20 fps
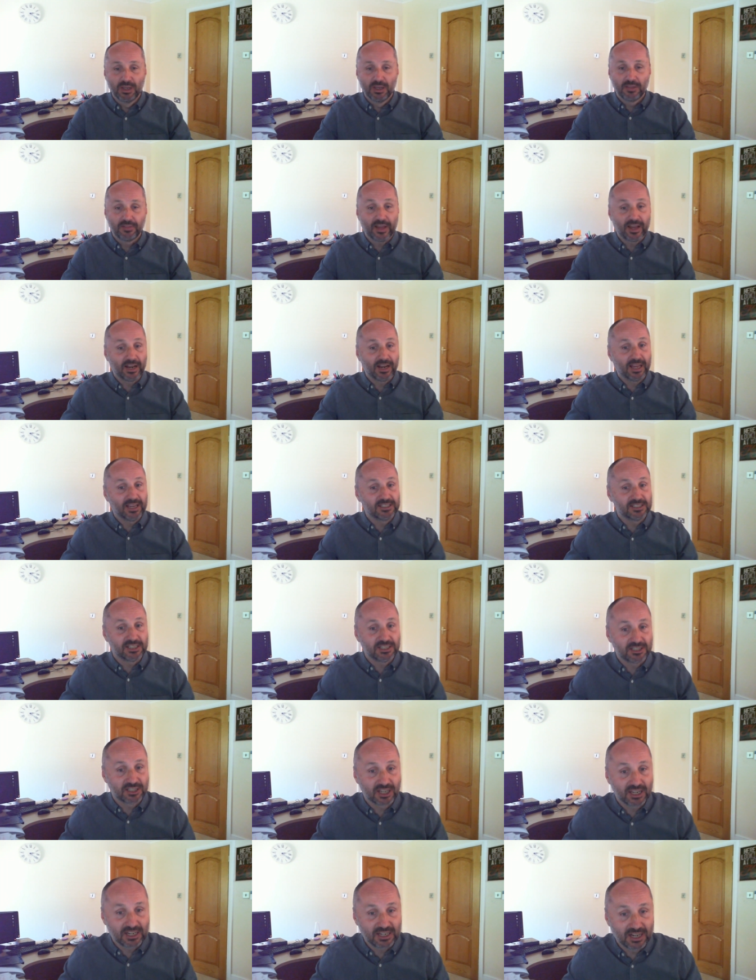That lazy
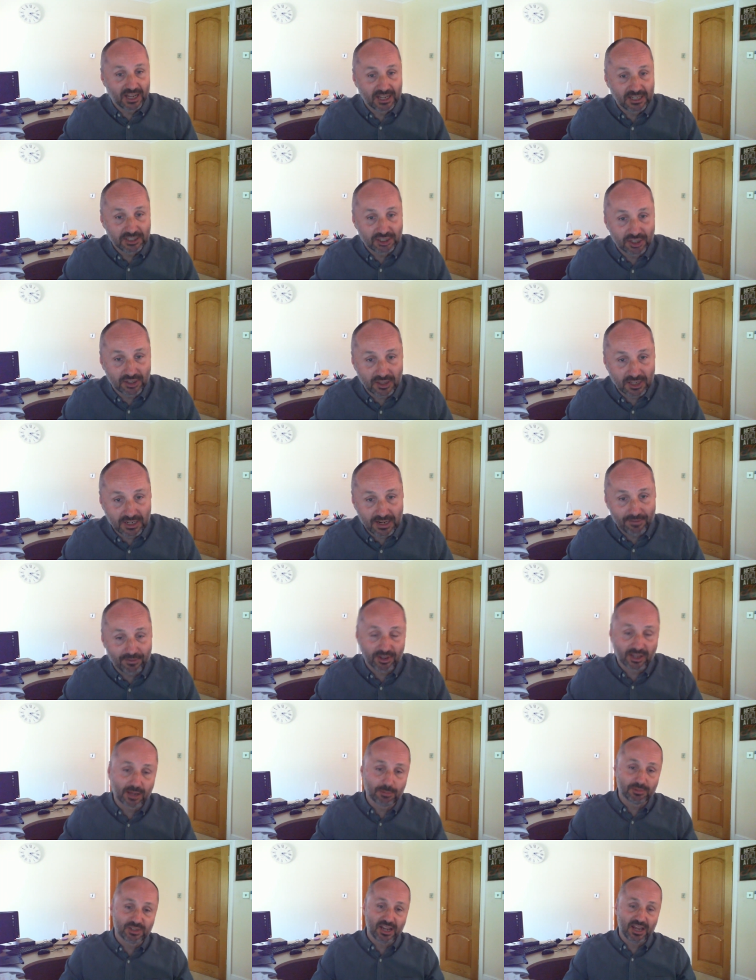teenager that never
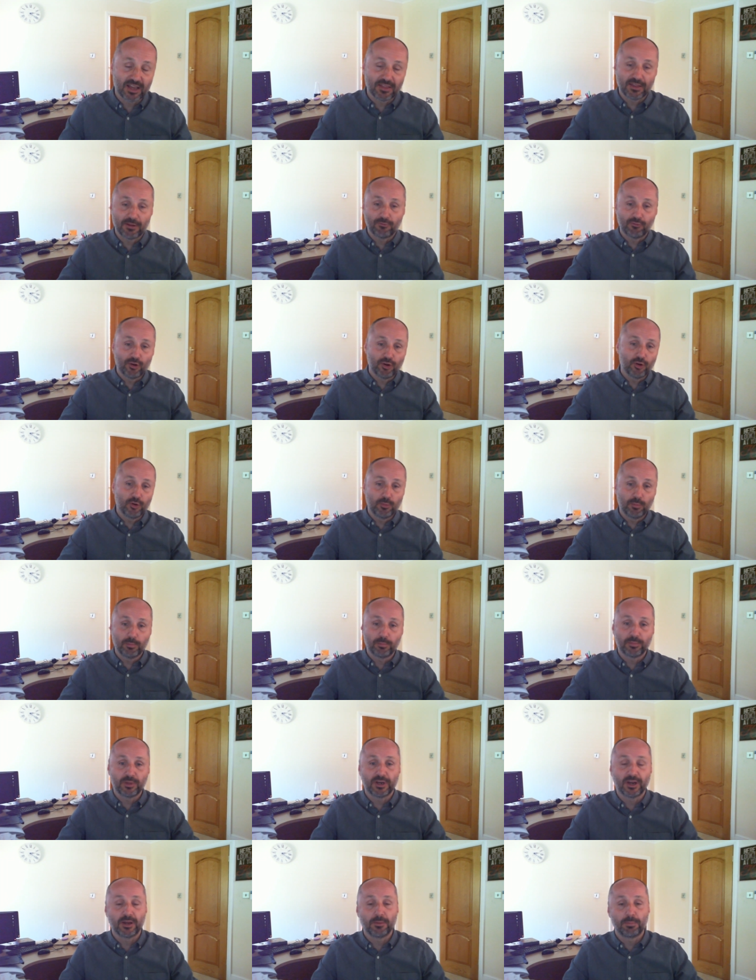comes out of their room.
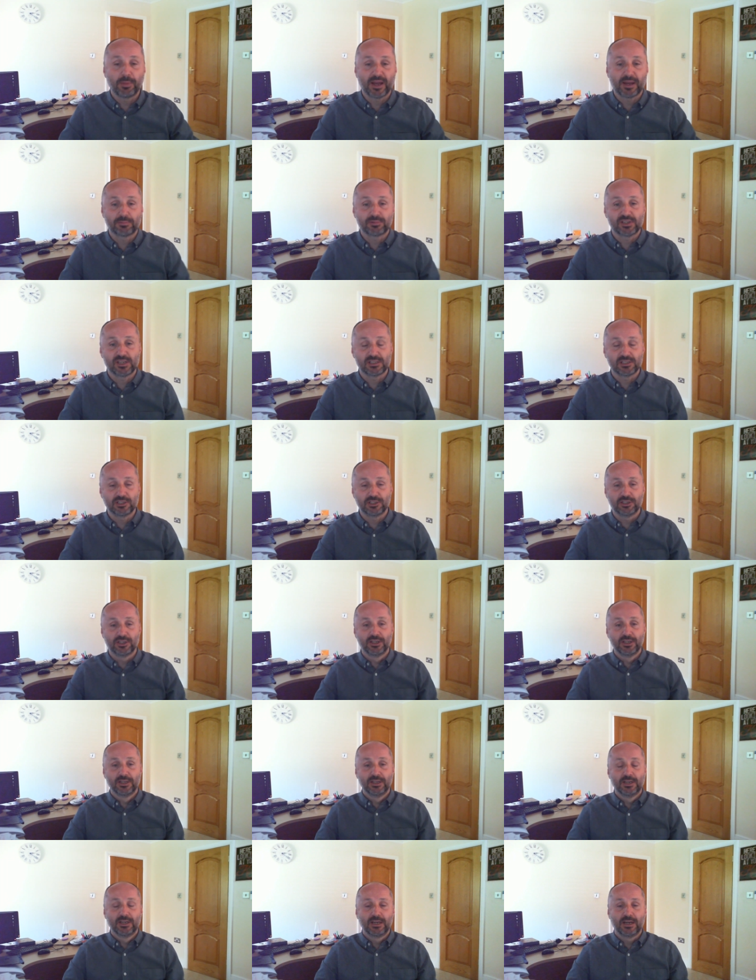Perhaps there's
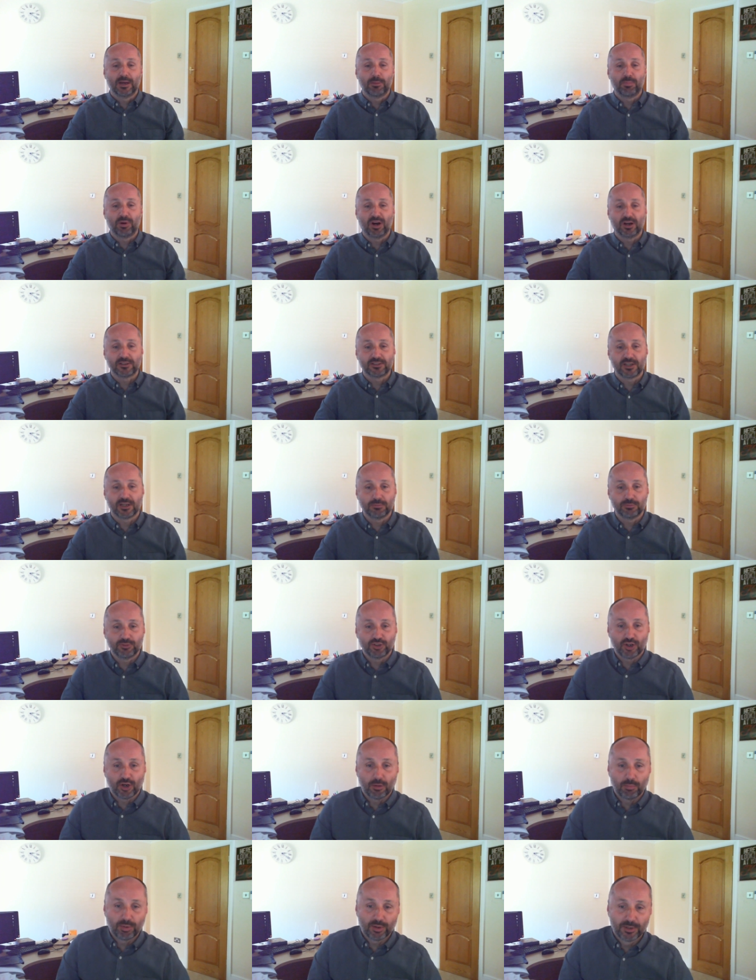a part-time
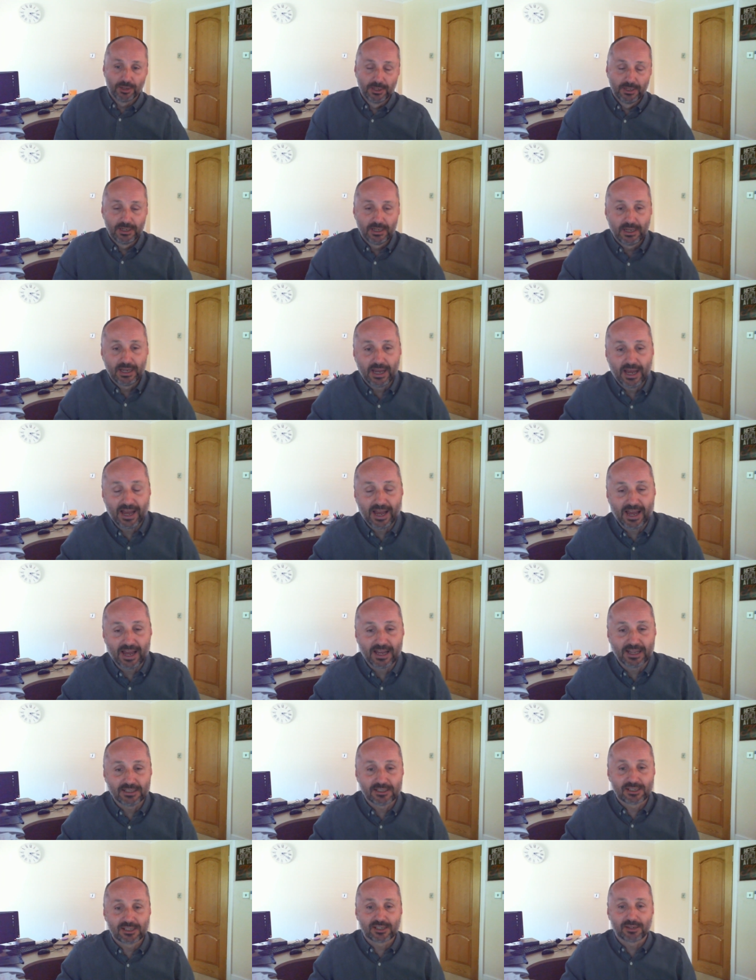job
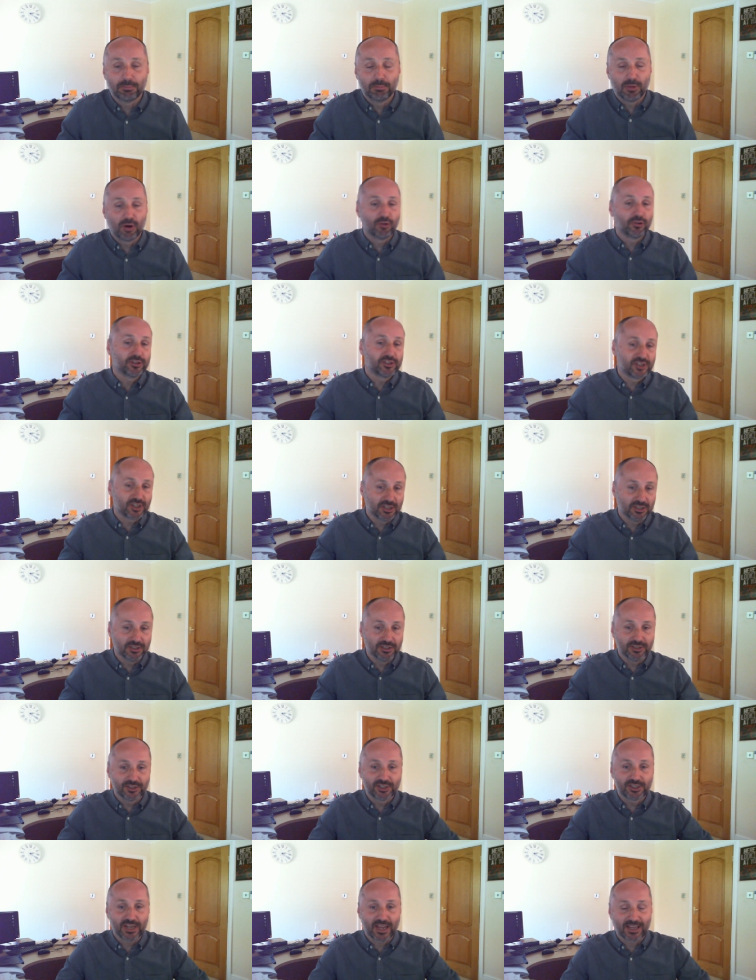at Morrison's
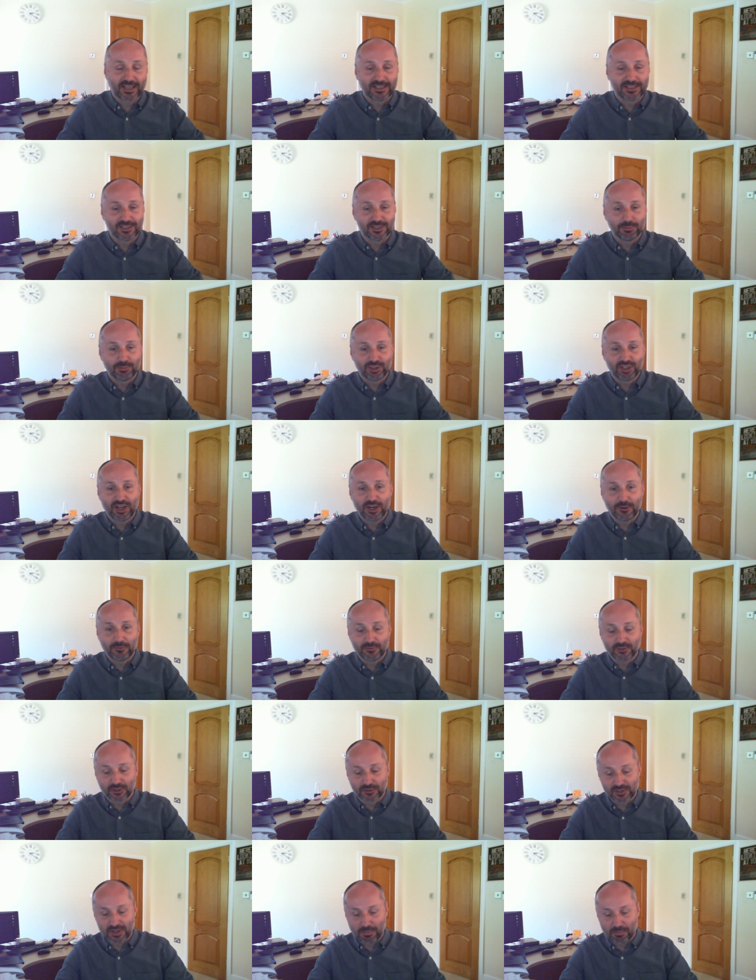stacking some shelves
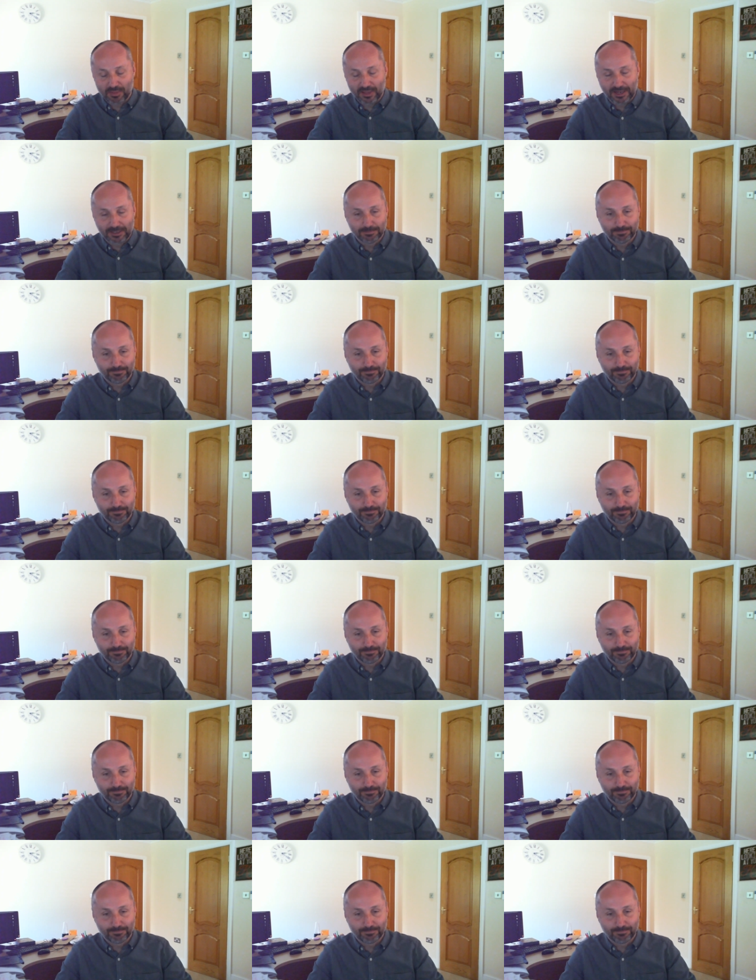or something.